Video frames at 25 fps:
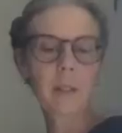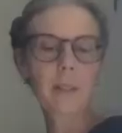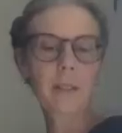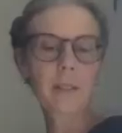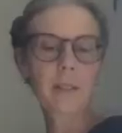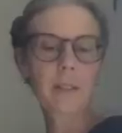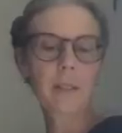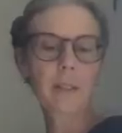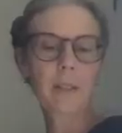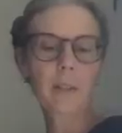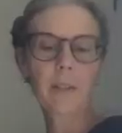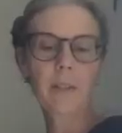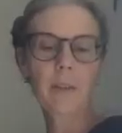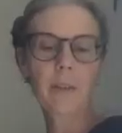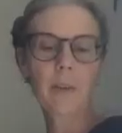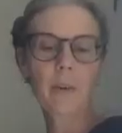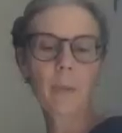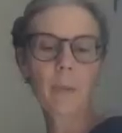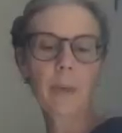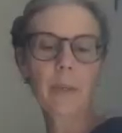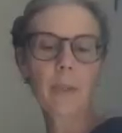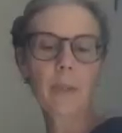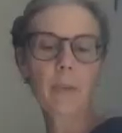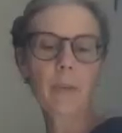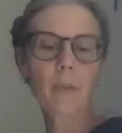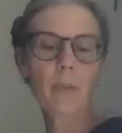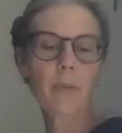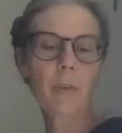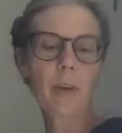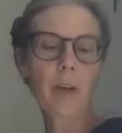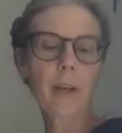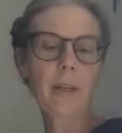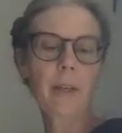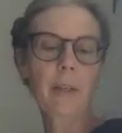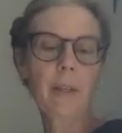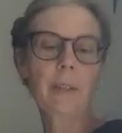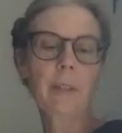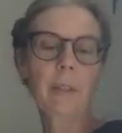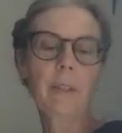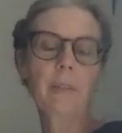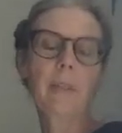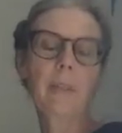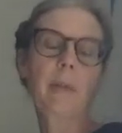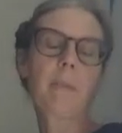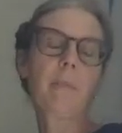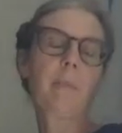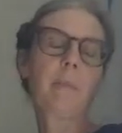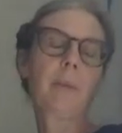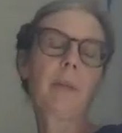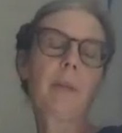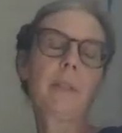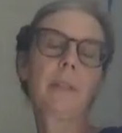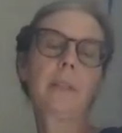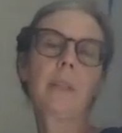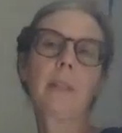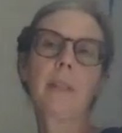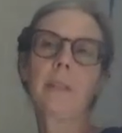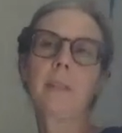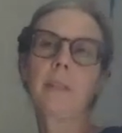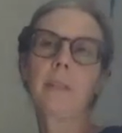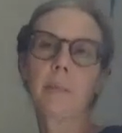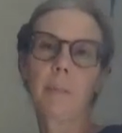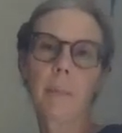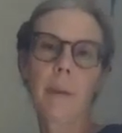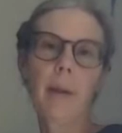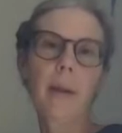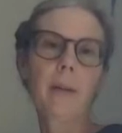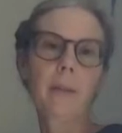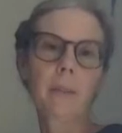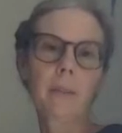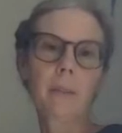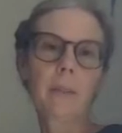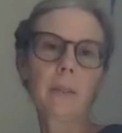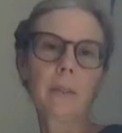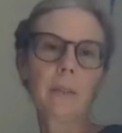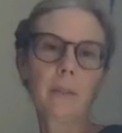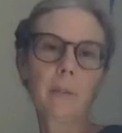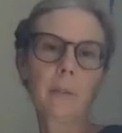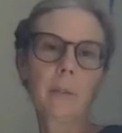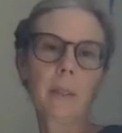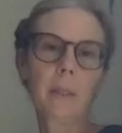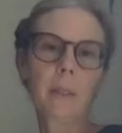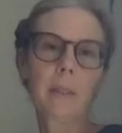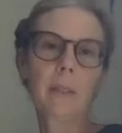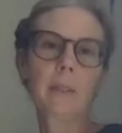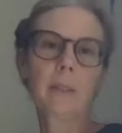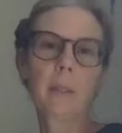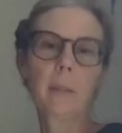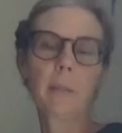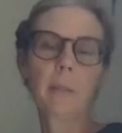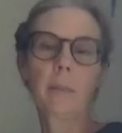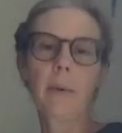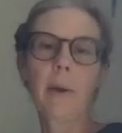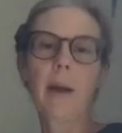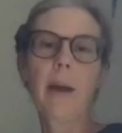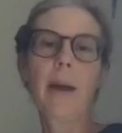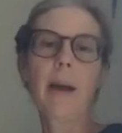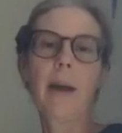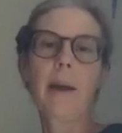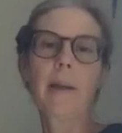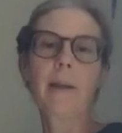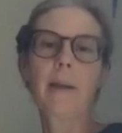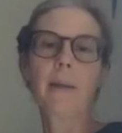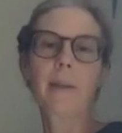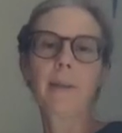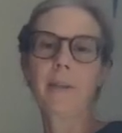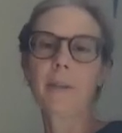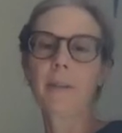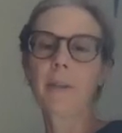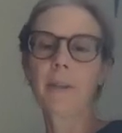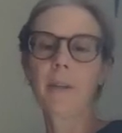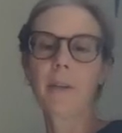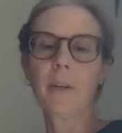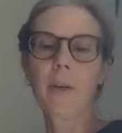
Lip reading: Because, we do find ourselves, I'm a military spouse as well as a brat. And,